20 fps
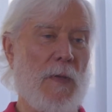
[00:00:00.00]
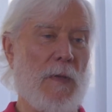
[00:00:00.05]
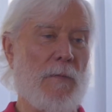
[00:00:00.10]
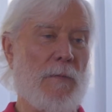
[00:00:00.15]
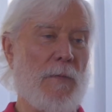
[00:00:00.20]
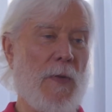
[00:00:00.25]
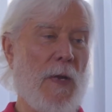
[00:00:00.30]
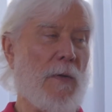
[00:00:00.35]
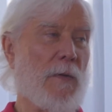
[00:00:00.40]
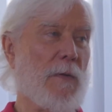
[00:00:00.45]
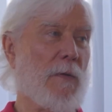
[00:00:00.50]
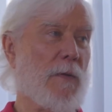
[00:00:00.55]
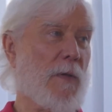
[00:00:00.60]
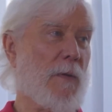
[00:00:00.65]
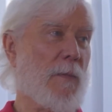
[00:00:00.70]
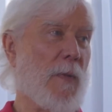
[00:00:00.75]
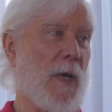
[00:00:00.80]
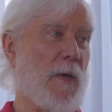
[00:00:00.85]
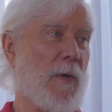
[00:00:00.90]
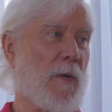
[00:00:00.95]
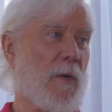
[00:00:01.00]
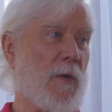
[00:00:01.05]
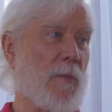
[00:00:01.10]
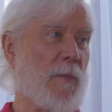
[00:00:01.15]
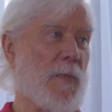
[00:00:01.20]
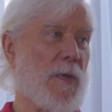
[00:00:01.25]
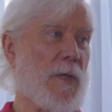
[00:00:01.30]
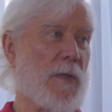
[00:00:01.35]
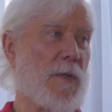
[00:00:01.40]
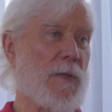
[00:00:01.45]
found the binaural
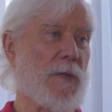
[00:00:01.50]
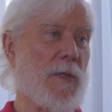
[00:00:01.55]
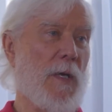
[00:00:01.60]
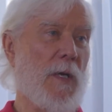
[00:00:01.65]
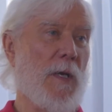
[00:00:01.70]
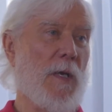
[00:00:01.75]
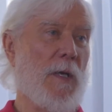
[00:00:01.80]
beats,